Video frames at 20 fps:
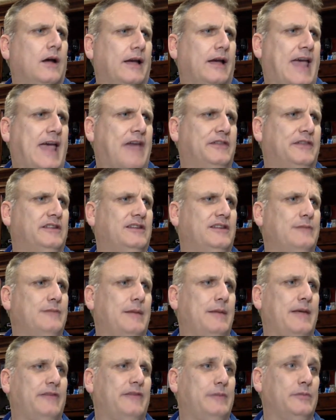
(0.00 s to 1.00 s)
Kathy says,
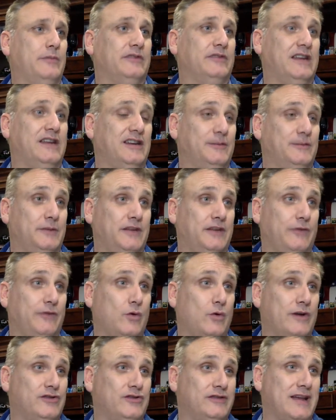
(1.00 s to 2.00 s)
maybe have people send in
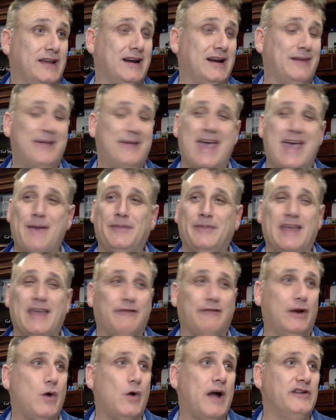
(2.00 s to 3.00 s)
specific questions ahead of time. Yeah, but
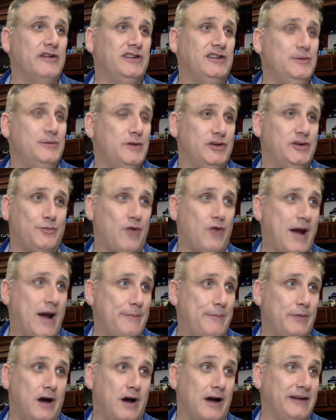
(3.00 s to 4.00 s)
that requires too much
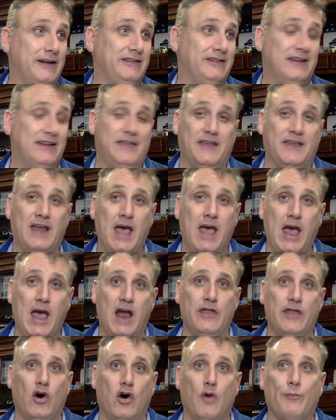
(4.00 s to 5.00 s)
prep, honestly. And the
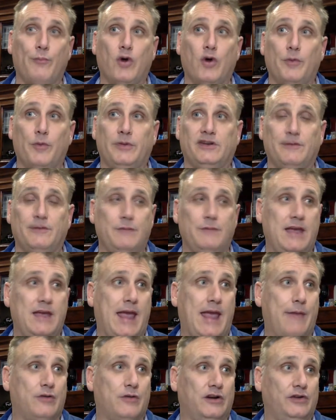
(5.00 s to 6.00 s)
whole purpose of
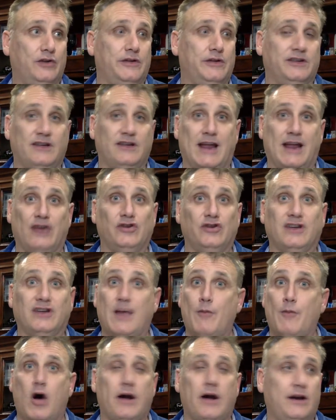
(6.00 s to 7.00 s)
me able to do this is I can just
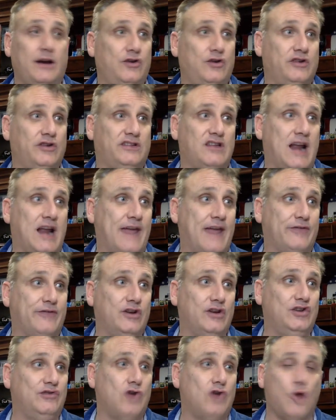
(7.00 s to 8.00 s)
come on and just not have
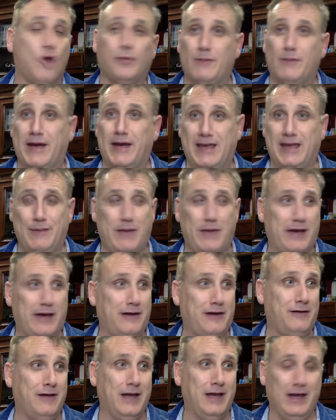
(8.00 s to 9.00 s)
to open my
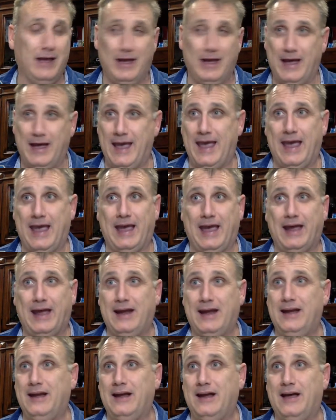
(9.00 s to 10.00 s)
email
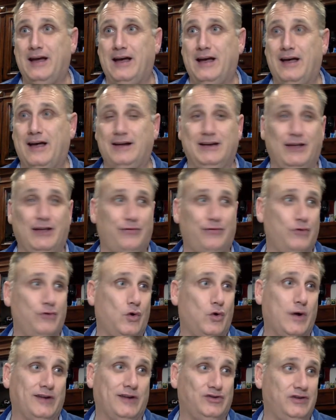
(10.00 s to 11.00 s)
and dig
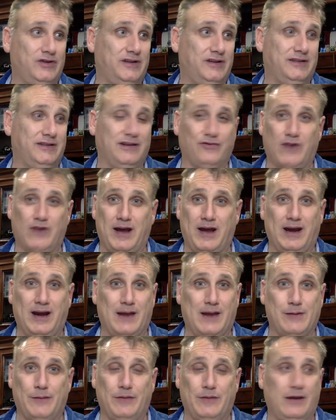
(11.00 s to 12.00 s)
through questions and try
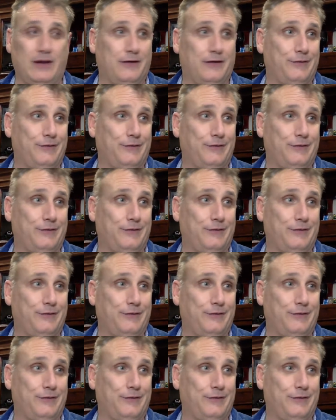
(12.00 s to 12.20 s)
and come up,